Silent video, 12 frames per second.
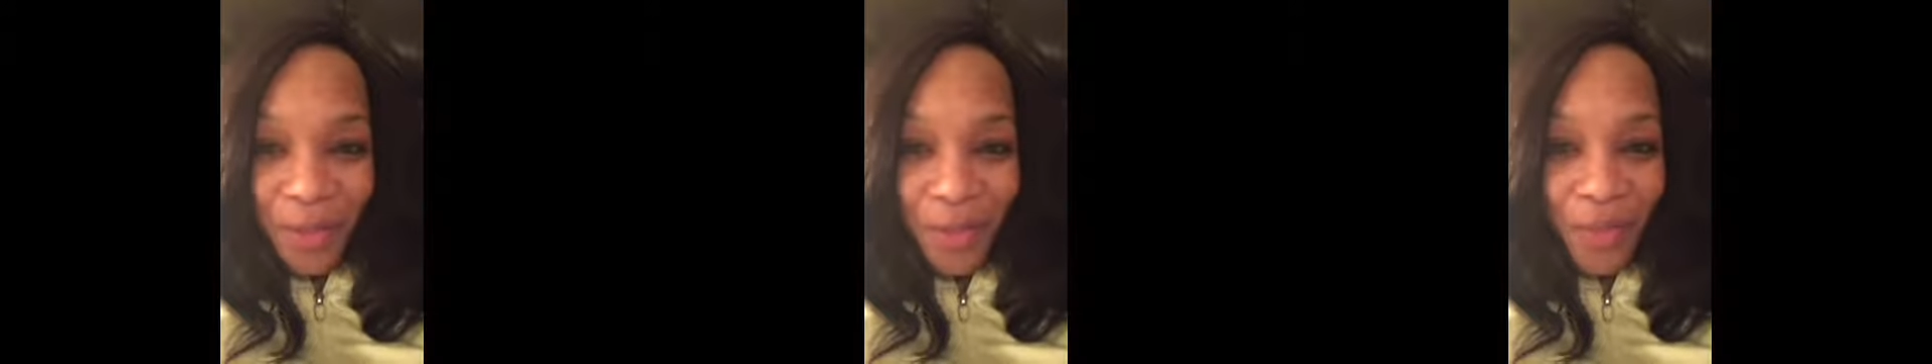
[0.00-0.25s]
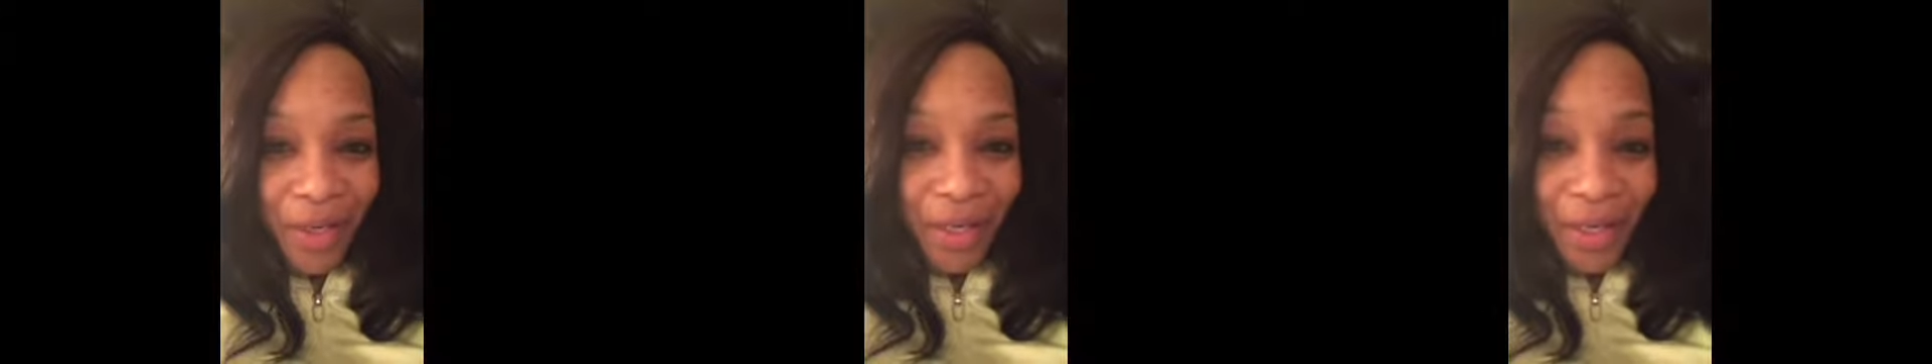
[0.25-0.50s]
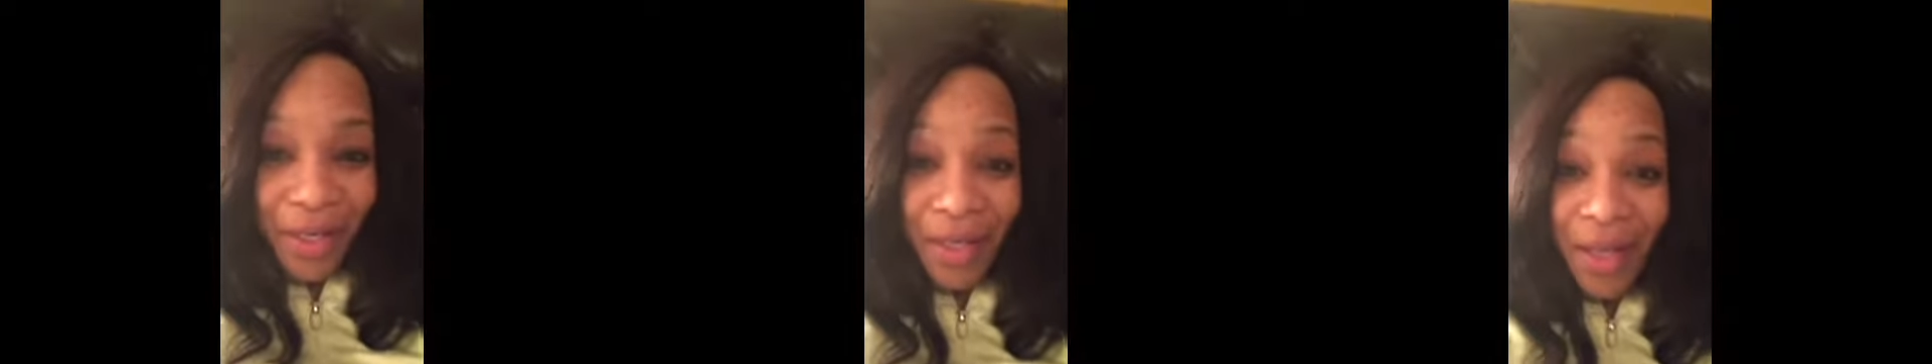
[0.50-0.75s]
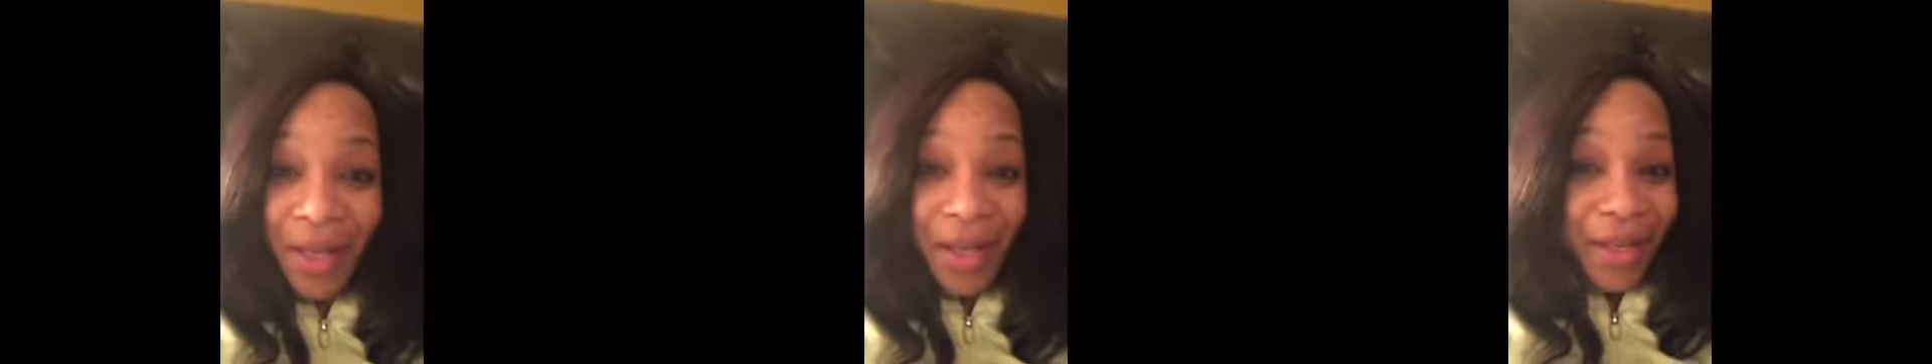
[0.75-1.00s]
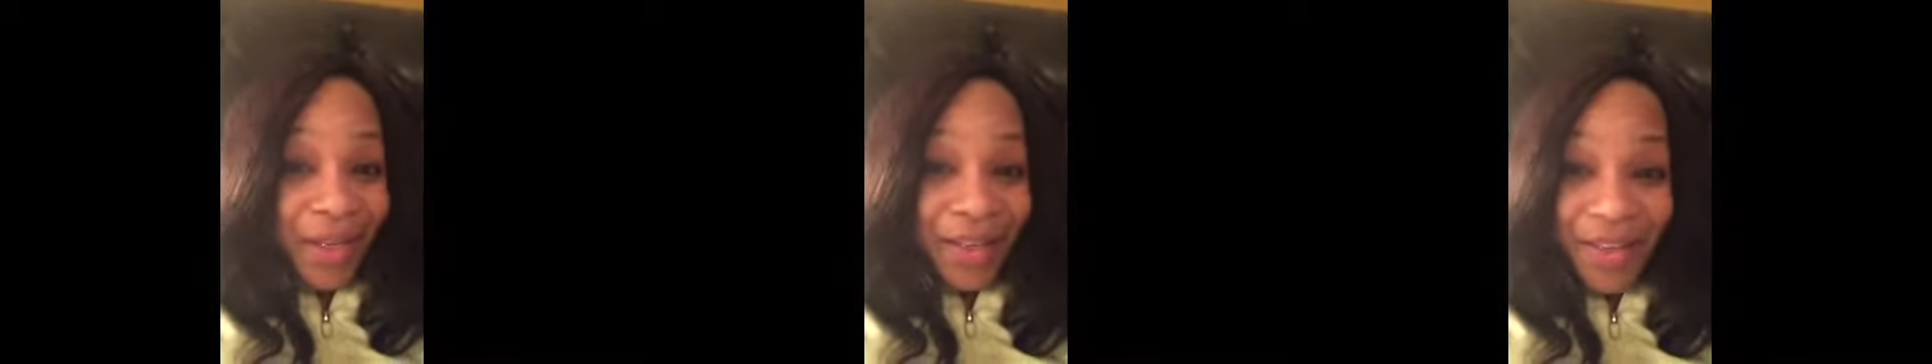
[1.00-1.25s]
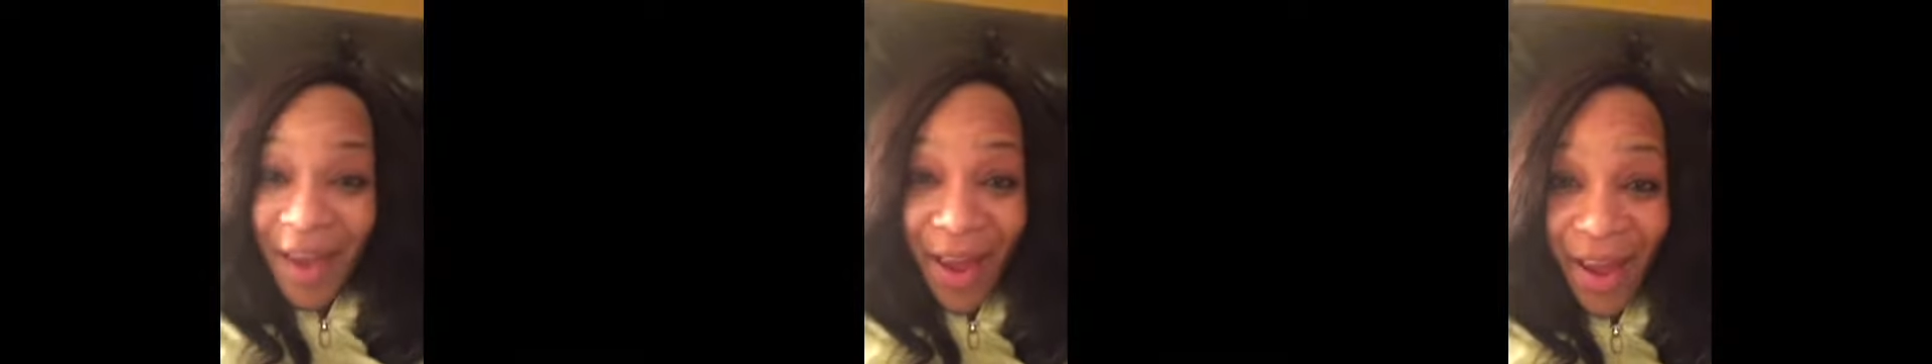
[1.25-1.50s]
being.
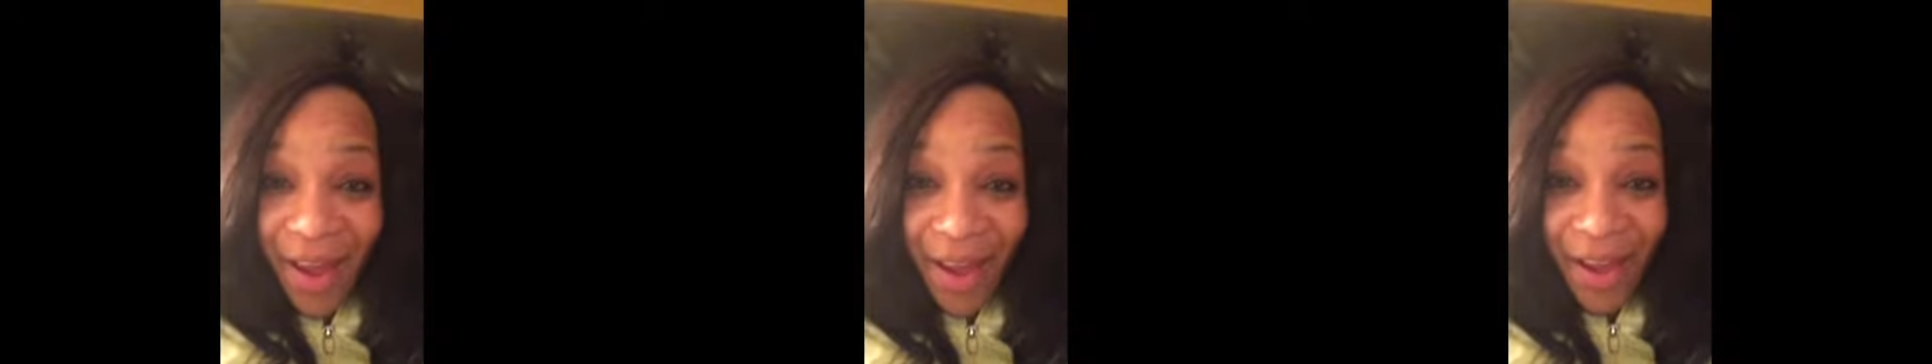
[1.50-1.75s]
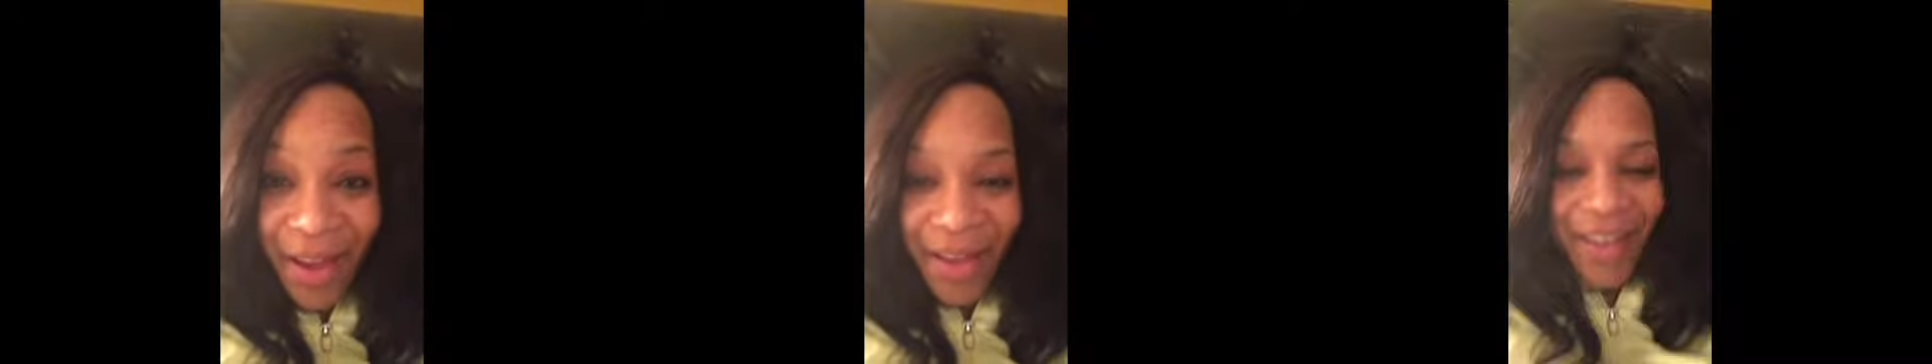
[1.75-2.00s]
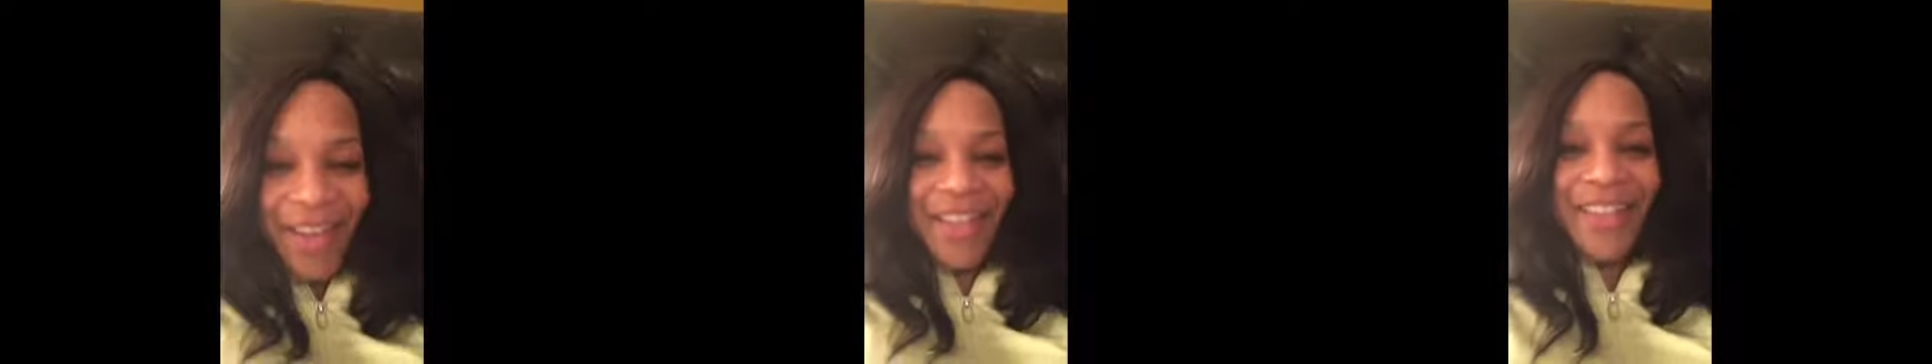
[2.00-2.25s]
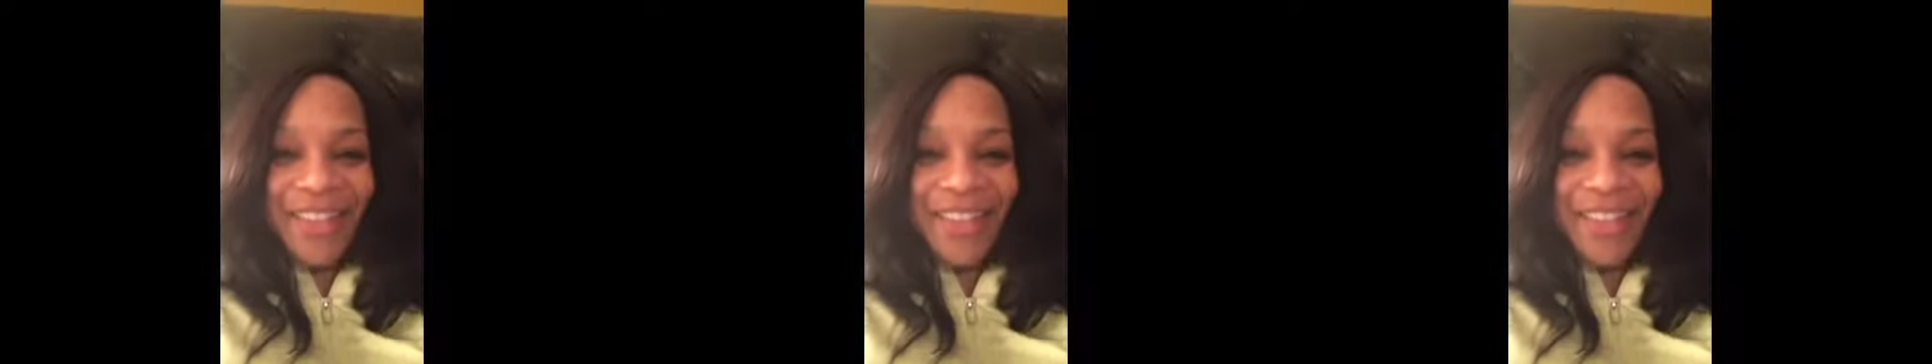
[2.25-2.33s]
Yay!